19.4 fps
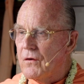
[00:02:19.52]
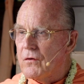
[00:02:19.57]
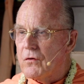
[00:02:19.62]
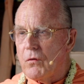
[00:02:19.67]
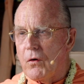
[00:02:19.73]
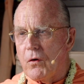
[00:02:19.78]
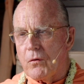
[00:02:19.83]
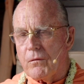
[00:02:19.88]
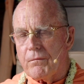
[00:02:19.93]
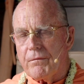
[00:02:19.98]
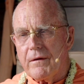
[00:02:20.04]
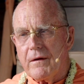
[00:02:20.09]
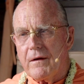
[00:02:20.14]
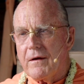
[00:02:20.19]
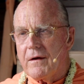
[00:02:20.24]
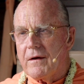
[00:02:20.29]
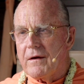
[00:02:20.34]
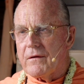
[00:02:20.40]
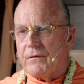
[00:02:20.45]
quote,
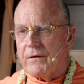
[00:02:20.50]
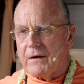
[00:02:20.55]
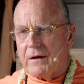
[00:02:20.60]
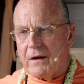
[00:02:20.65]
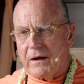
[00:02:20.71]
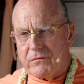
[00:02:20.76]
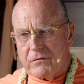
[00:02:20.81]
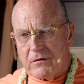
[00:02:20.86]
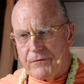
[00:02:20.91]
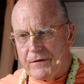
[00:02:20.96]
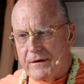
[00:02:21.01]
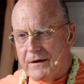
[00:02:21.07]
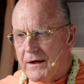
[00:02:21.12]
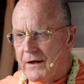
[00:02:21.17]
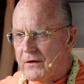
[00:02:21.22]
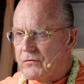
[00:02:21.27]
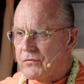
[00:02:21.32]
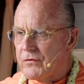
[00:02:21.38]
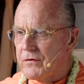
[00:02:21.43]
"The
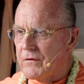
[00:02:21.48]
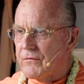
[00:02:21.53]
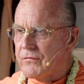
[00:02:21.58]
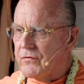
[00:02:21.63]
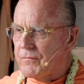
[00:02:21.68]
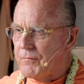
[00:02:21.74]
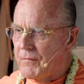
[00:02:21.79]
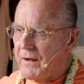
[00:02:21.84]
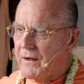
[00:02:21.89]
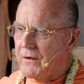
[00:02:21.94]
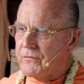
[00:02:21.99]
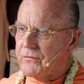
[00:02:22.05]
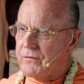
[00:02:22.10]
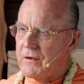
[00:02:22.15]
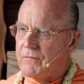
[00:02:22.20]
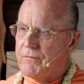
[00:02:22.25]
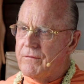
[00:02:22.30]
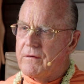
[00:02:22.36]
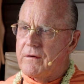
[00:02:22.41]
classification of smiles
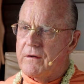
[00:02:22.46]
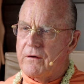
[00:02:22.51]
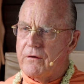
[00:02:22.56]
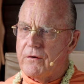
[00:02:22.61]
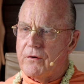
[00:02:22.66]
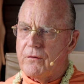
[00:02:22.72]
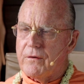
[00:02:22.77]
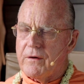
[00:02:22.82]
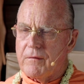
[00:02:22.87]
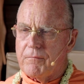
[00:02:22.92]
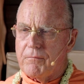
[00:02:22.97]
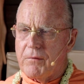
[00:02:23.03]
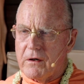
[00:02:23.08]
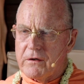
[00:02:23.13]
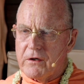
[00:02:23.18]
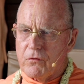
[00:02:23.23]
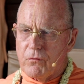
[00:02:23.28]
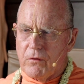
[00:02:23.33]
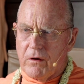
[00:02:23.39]
given here in
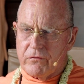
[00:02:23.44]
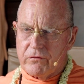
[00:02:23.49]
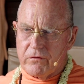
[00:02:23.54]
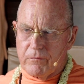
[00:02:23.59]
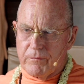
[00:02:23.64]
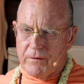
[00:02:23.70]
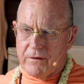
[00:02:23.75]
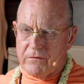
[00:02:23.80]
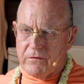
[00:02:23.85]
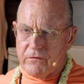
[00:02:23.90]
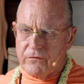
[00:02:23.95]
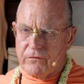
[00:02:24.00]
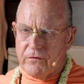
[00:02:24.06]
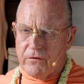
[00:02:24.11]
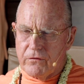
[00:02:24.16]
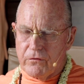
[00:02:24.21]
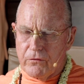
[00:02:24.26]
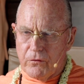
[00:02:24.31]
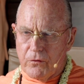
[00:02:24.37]
Bhakti Rasamrita
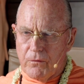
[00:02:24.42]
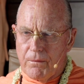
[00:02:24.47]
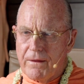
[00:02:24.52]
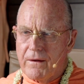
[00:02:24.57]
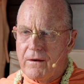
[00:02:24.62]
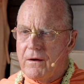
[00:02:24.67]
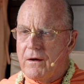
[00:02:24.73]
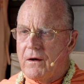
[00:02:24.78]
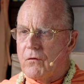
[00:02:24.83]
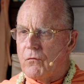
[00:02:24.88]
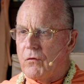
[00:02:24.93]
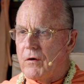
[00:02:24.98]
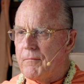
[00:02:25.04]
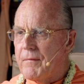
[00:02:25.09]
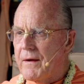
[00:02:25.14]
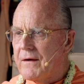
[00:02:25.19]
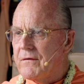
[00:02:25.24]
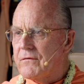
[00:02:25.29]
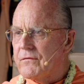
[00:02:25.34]
Sindhu
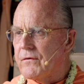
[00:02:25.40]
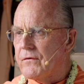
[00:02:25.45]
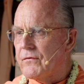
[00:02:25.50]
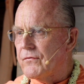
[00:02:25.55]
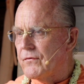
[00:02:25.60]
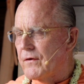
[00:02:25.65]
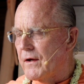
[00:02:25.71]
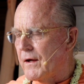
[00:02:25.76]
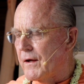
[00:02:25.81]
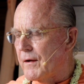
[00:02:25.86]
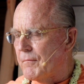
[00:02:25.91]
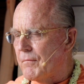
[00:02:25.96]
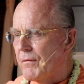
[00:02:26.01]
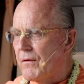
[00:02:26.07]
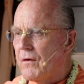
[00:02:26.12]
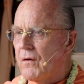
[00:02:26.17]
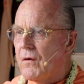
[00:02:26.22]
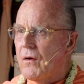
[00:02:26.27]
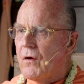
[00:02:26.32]
remains the same
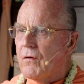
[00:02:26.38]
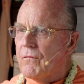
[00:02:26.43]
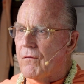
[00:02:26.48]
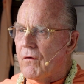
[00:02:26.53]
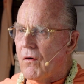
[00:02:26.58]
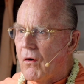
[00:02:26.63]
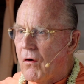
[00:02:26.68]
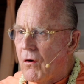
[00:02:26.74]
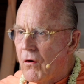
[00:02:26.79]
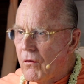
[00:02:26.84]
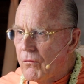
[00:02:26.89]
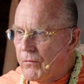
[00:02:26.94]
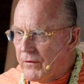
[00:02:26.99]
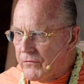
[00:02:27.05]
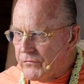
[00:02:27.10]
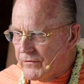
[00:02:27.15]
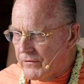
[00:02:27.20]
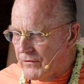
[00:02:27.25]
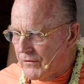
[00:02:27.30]
for all
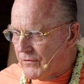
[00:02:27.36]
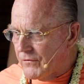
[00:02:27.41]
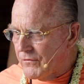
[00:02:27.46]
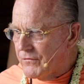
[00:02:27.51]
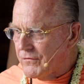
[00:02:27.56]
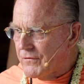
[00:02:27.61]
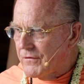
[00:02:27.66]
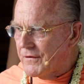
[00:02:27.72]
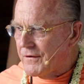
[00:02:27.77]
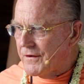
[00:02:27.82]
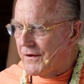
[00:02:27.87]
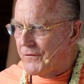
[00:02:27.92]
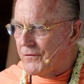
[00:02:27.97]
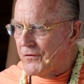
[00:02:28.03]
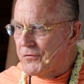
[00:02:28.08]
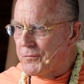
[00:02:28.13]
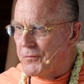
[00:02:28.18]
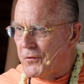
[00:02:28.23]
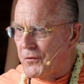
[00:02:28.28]
residents in the
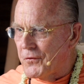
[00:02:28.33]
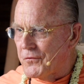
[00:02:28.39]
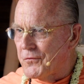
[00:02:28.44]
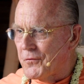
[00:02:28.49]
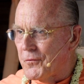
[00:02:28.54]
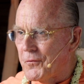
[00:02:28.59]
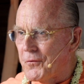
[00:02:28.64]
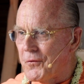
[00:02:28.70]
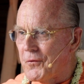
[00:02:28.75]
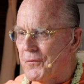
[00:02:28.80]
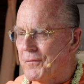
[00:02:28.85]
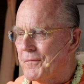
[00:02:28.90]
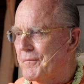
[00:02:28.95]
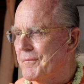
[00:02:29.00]
spiritual world."